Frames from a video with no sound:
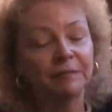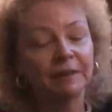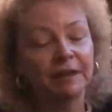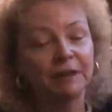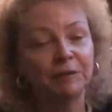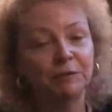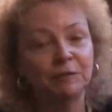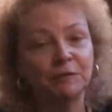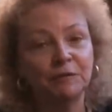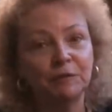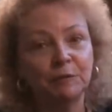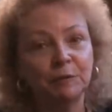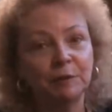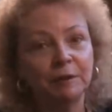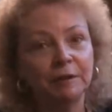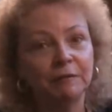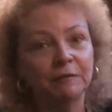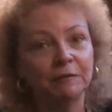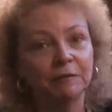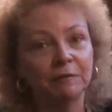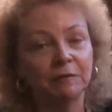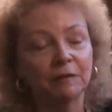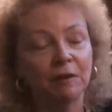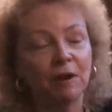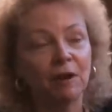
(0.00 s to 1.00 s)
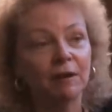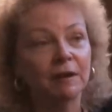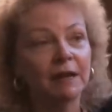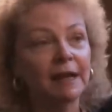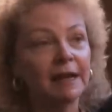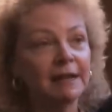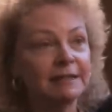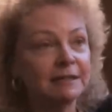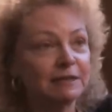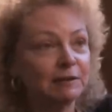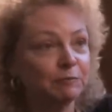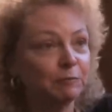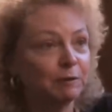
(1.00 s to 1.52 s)
interviewing all
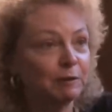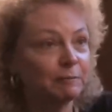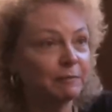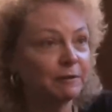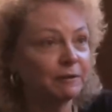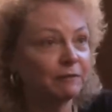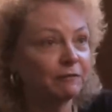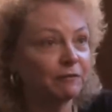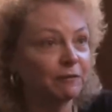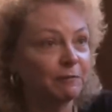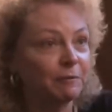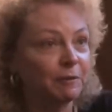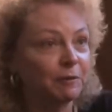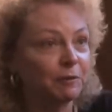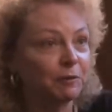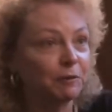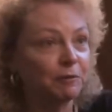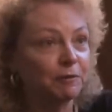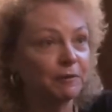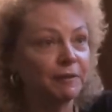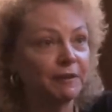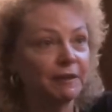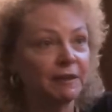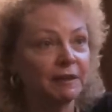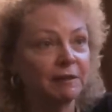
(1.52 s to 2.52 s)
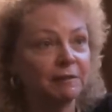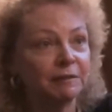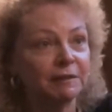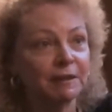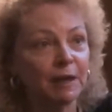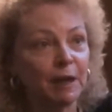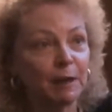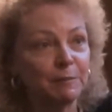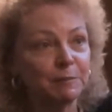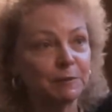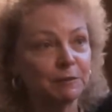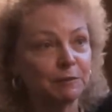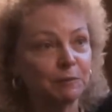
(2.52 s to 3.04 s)
kinds of women from the earthy
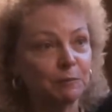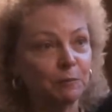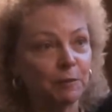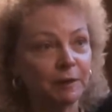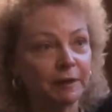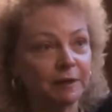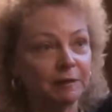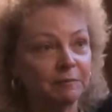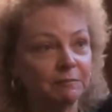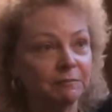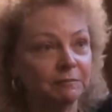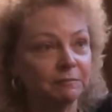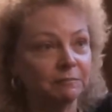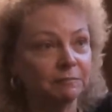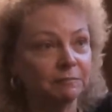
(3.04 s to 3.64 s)
types who wanted